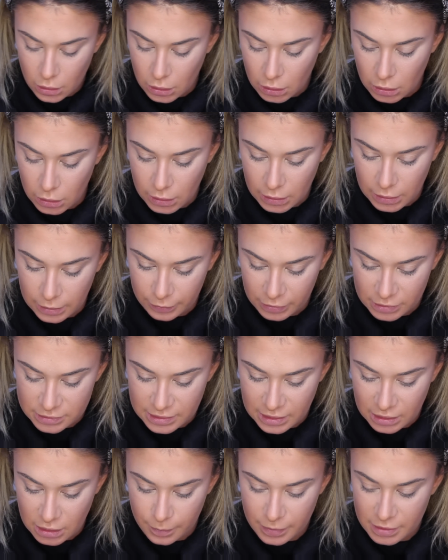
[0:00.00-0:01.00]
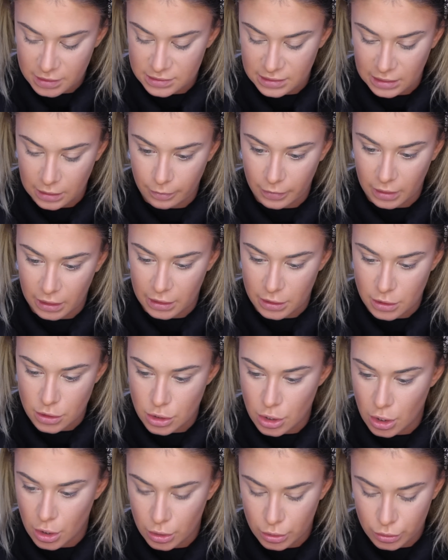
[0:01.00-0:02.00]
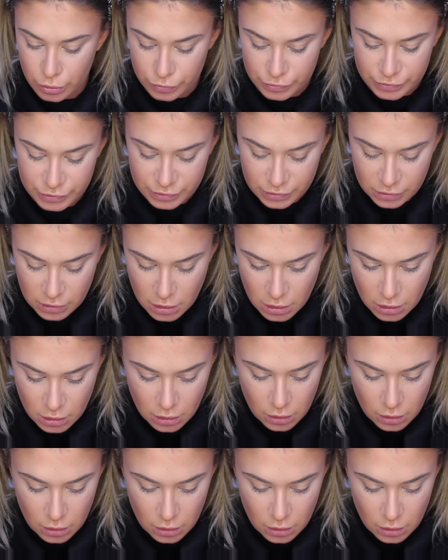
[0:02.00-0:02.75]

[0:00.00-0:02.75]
And then I'm going to take a bit down my nose.